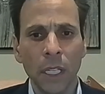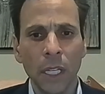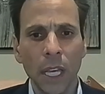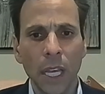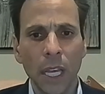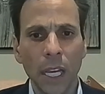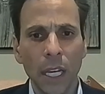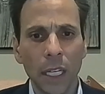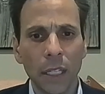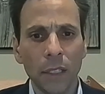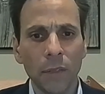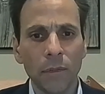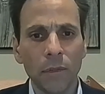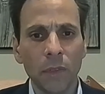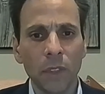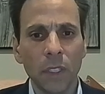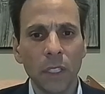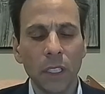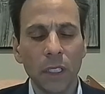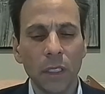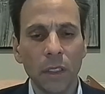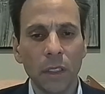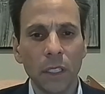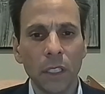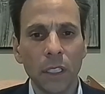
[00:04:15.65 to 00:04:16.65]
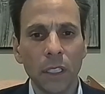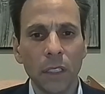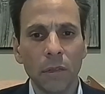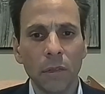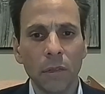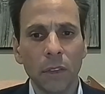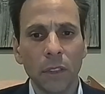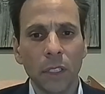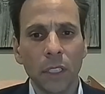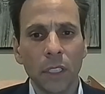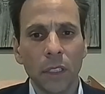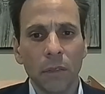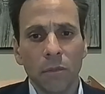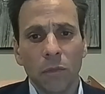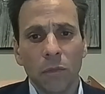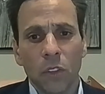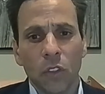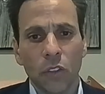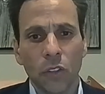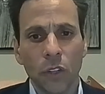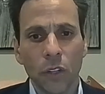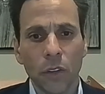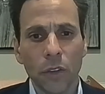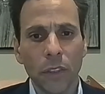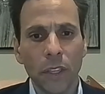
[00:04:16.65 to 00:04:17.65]
The
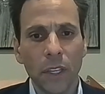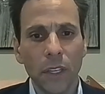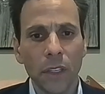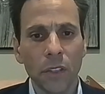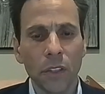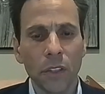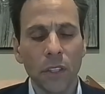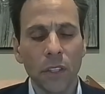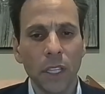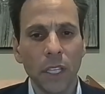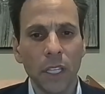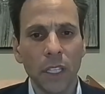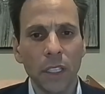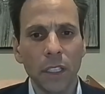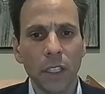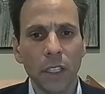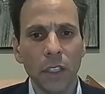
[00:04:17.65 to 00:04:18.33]
truth is that